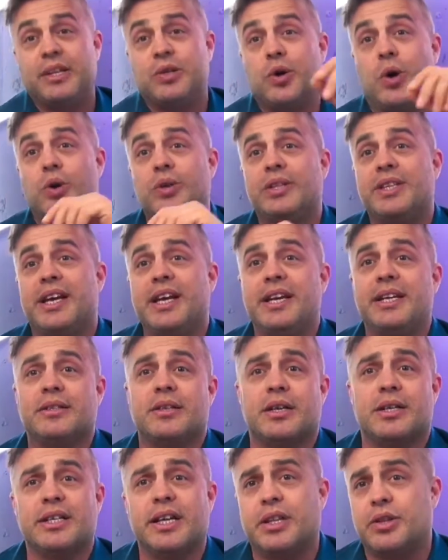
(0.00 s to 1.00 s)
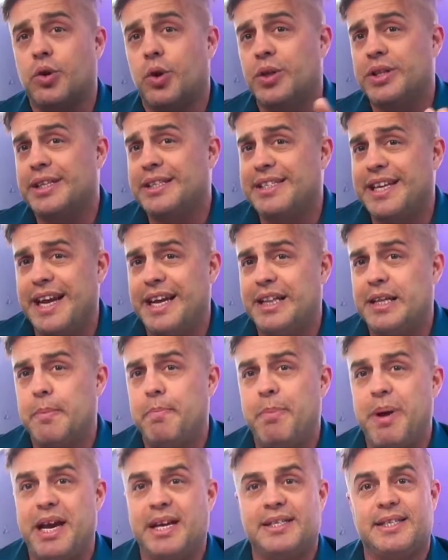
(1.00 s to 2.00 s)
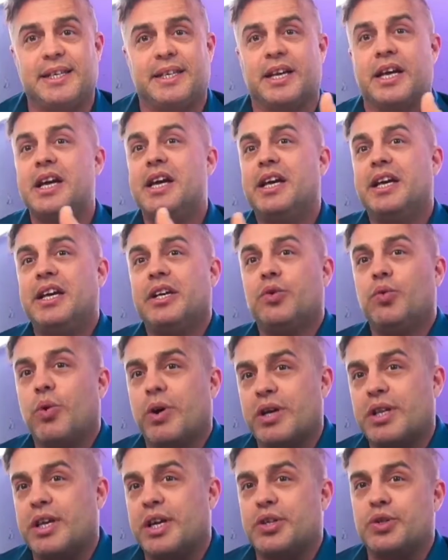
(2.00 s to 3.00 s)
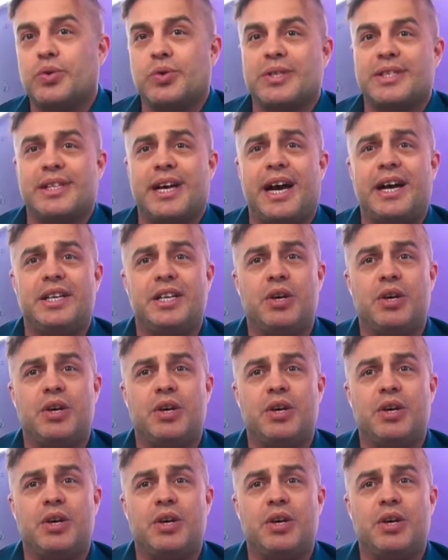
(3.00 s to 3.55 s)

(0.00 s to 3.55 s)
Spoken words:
on the internet on a daily basis in order to study,